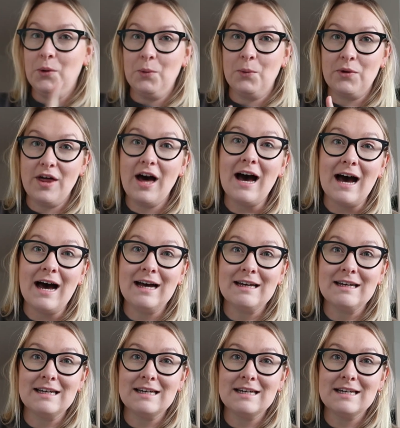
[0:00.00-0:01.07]
Well, that
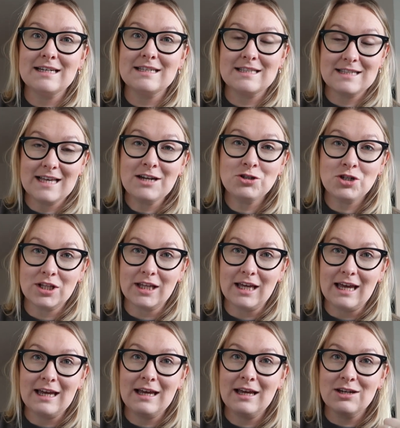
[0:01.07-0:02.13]
is
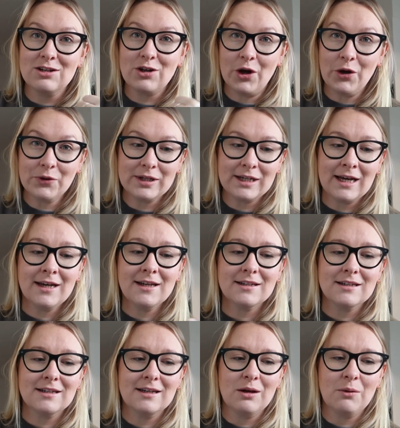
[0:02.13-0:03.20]
essentially coconut,
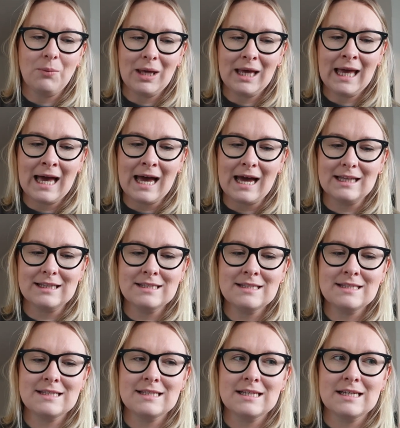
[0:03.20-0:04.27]

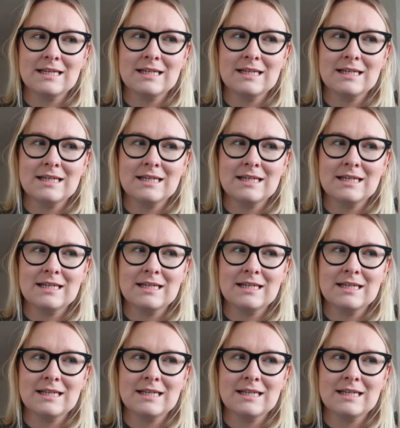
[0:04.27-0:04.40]
pecans,